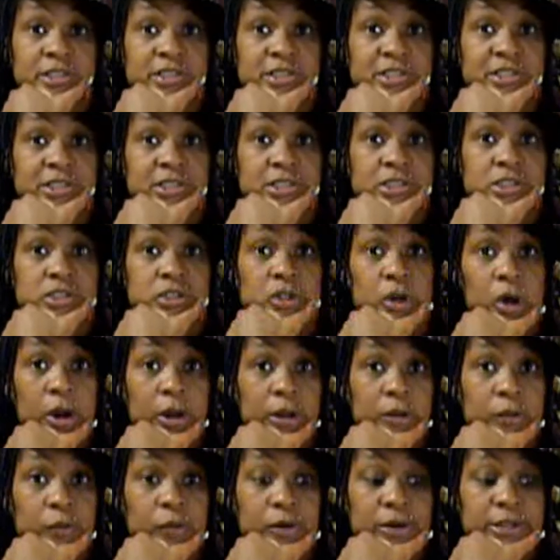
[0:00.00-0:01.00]
going to get
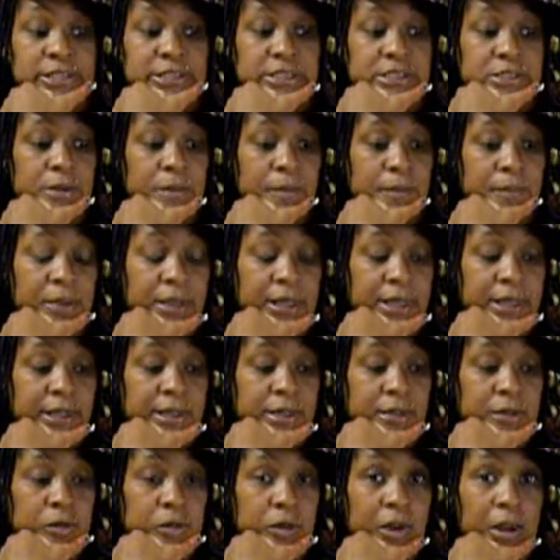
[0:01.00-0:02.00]
started when I come
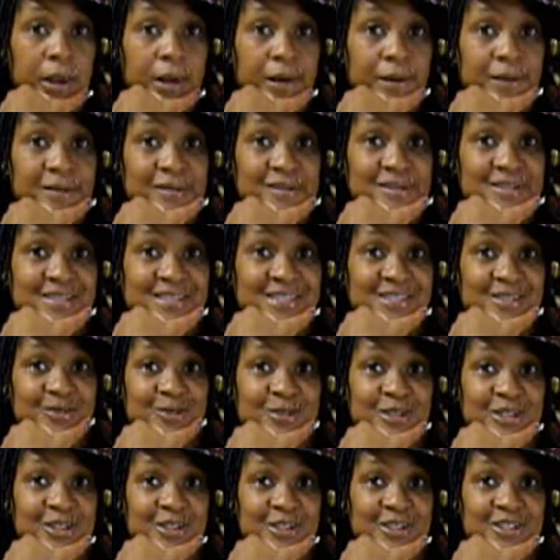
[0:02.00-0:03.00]
back, okay?
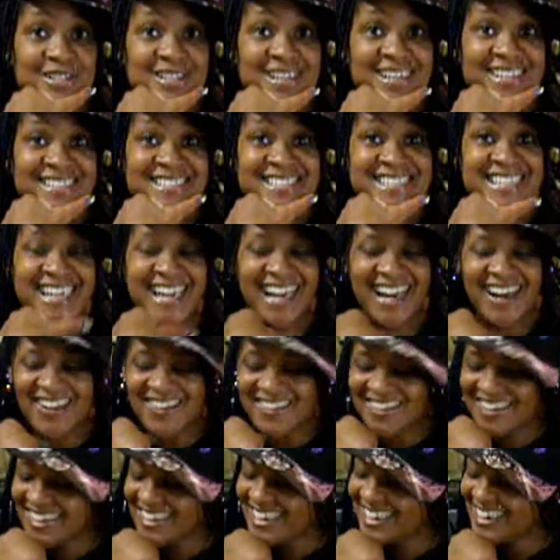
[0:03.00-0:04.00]
And we're going to test it out.
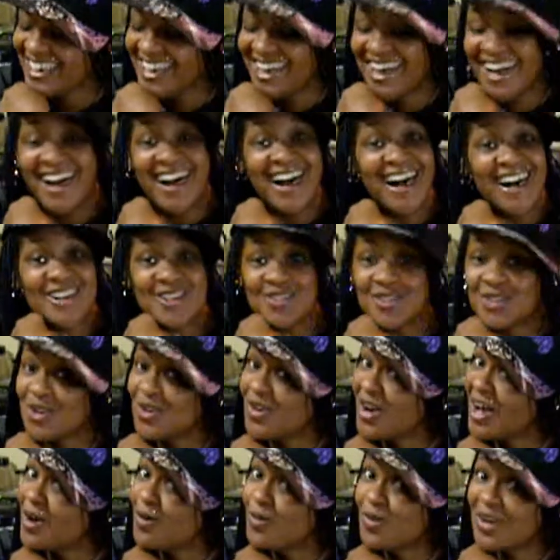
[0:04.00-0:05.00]
I don't
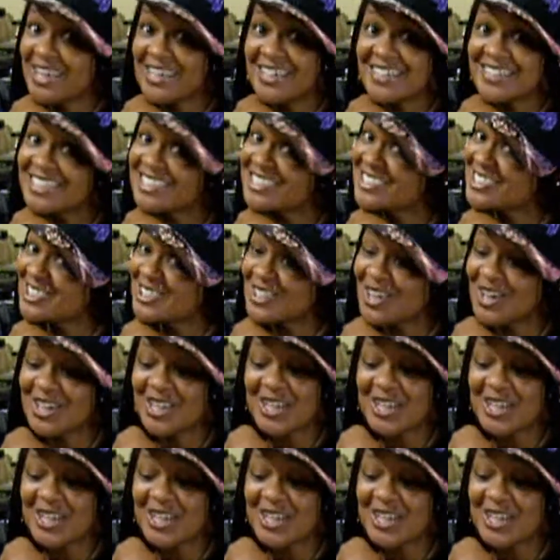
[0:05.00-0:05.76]
know how well this is